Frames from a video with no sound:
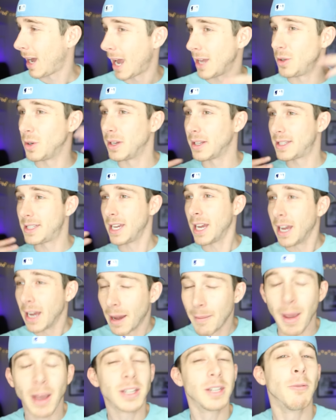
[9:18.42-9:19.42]
as you can see,
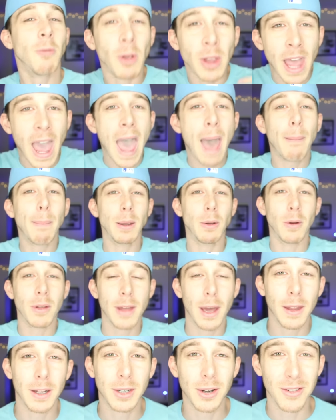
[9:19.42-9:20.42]
I'm actually really happy with
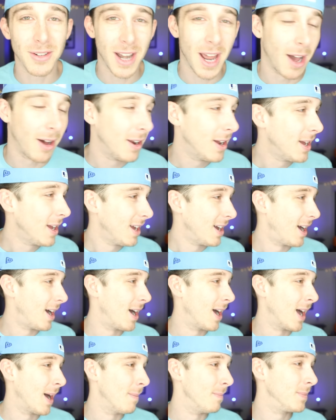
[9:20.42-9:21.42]
how it turned out.
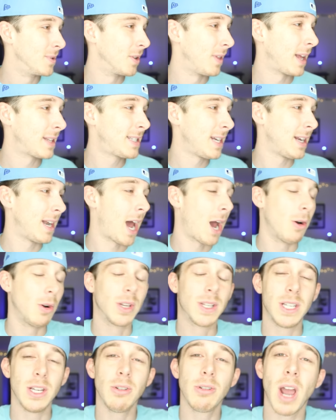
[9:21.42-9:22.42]
Um, so that's it. I
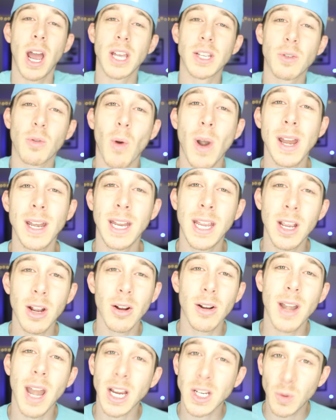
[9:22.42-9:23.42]
will see you guys right
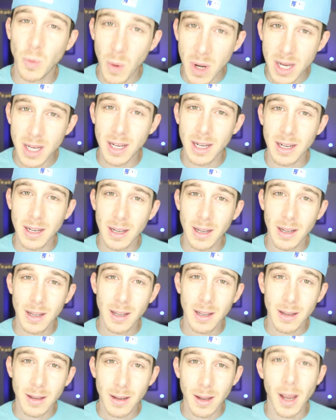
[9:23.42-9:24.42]
here next week.
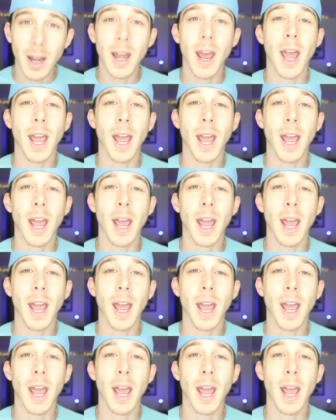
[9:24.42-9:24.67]
And